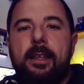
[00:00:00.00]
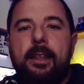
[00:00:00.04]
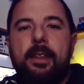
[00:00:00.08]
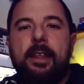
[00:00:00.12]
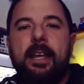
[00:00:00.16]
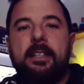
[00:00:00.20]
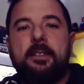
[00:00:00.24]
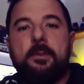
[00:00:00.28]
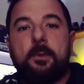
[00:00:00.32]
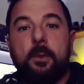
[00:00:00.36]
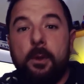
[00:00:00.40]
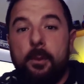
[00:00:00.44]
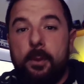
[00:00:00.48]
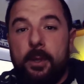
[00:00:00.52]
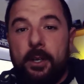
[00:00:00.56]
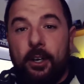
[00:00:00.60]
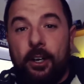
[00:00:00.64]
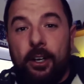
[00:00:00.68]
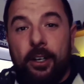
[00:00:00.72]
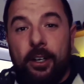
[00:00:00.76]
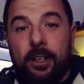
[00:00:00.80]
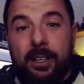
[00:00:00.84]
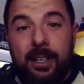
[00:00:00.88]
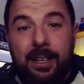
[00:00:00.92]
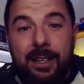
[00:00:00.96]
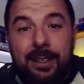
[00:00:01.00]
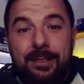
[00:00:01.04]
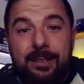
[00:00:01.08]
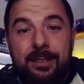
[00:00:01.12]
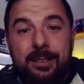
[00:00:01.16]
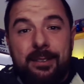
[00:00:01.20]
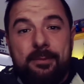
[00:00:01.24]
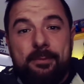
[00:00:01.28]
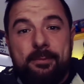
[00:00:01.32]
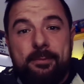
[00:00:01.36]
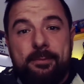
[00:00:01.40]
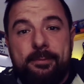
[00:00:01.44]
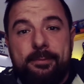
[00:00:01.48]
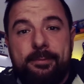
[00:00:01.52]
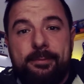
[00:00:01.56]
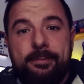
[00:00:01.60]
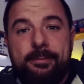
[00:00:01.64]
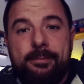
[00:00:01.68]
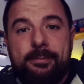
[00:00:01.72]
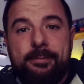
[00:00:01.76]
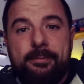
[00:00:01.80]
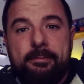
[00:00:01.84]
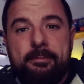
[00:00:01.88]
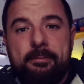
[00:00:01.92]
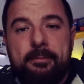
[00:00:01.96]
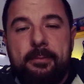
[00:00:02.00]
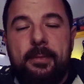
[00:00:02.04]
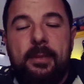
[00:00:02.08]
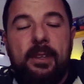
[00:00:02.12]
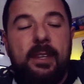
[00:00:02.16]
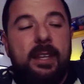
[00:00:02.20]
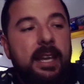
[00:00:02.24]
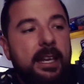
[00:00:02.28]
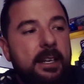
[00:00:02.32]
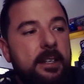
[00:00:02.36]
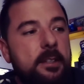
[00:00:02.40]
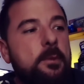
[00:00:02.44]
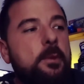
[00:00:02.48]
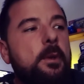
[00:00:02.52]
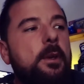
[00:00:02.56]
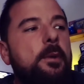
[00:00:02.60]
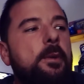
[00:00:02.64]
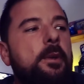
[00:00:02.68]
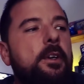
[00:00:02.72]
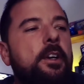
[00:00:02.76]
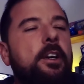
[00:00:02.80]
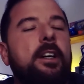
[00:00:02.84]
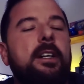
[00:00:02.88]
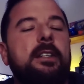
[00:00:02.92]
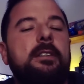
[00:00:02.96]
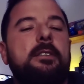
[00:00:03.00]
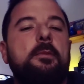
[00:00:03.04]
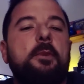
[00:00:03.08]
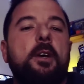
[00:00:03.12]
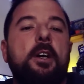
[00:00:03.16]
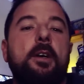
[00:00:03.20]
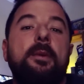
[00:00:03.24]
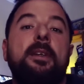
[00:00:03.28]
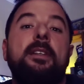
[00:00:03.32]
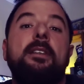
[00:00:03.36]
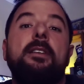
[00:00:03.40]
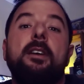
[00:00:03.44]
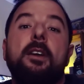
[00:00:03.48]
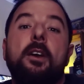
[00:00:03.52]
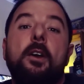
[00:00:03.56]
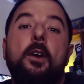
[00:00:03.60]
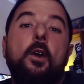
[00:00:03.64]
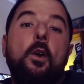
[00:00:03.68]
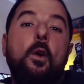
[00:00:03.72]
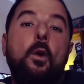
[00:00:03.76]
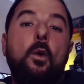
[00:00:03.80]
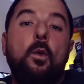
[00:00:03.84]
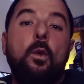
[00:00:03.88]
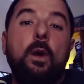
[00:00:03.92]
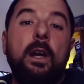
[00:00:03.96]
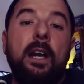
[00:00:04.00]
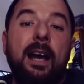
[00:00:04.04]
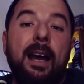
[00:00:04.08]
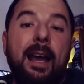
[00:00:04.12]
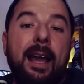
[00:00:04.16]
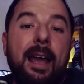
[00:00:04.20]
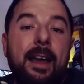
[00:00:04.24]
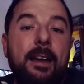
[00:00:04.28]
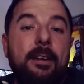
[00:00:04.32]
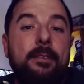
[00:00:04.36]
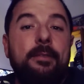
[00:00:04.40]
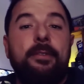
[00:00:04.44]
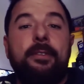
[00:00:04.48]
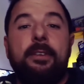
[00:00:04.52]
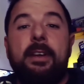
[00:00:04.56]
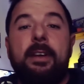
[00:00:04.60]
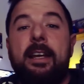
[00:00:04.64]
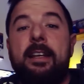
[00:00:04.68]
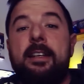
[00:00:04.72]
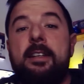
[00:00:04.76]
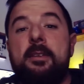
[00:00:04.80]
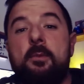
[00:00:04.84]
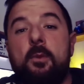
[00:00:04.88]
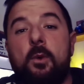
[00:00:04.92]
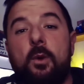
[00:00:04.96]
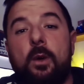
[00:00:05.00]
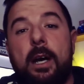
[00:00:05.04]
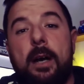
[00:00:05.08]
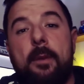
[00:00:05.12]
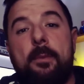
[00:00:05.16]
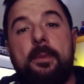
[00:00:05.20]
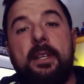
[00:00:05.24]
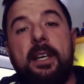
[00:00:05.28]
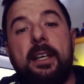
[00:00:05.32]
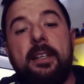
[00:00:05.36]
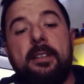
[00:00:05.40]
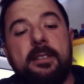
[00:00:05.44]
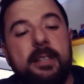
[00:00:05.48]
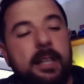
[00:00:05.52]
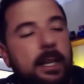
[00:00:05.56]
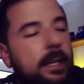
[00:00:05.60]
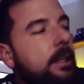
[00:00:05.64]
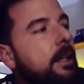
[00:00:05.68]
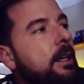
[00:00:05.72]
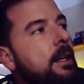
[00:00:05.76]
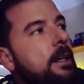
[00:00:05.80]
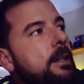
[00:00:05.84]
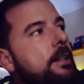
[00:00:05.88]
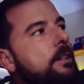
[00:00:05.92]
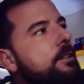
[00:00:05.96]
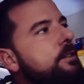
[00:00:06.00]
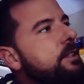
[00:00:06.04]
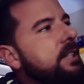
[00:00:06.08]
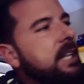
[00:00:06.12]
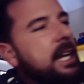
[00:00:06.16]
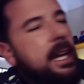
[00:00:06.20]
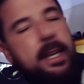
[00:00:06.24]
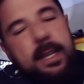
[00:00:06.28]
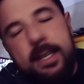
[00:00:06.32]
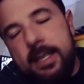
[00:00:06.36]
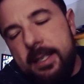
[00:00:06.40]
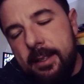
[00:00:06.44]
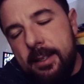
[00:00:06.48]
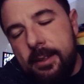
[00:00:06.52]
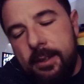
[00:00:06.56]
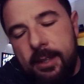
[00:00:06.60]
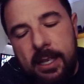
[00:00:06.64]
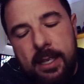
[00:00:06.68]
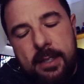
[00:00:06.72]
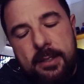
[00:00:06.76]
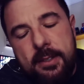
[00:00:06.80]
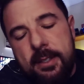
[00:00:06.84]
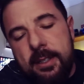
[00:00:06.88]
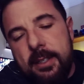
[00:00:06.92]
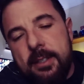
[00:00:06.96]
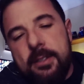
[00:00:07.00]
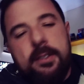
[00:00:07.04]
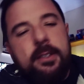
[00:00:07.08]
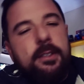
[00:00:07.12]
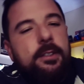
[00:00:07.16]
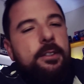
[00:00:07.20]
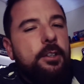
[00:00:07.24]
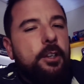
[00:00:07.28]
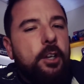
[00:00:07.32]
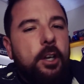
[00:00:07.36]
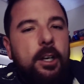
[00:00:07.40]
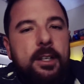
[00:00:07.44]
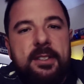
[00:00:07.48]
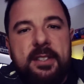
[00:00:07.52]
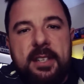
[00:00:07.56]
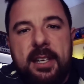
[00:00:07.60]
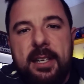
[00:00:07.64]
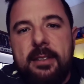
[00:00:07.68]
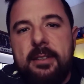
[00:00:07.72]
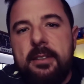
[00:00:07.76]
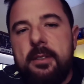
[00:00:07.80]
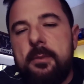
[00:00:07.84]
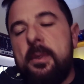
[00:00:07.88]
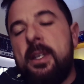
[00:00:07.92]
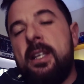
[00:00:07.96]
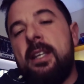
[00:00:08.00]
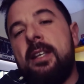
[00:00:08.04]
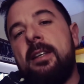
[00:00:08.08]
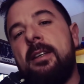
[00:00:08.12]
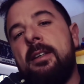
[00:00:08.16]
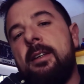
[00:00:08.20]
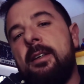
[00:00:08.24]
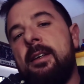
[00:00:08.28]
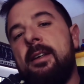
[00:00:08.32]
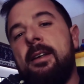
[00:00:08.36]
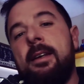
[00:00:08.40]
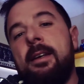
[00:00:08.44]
that's where we are, guys. That is where we are at the moment. When I have any more updates, like today, their solicitor contacted me.